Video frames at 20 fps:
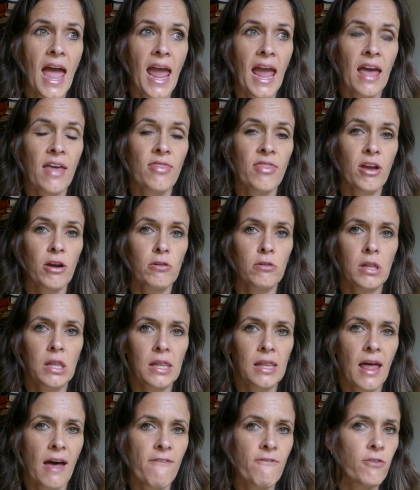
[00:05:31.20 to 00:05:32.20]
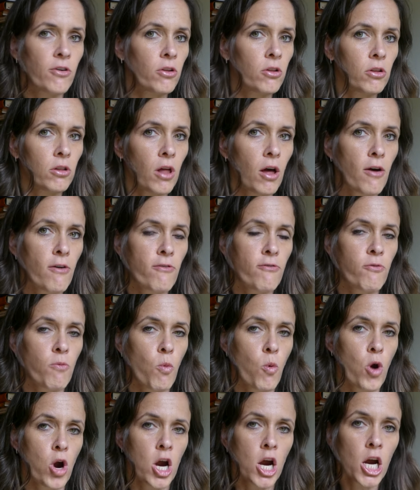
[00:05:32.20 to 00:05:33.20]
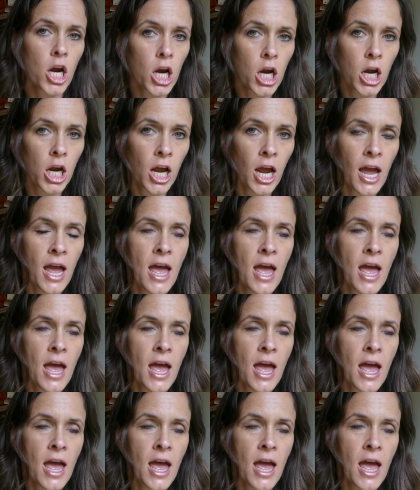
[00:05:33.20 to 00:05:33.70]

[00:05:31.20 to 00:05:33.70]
and their level of work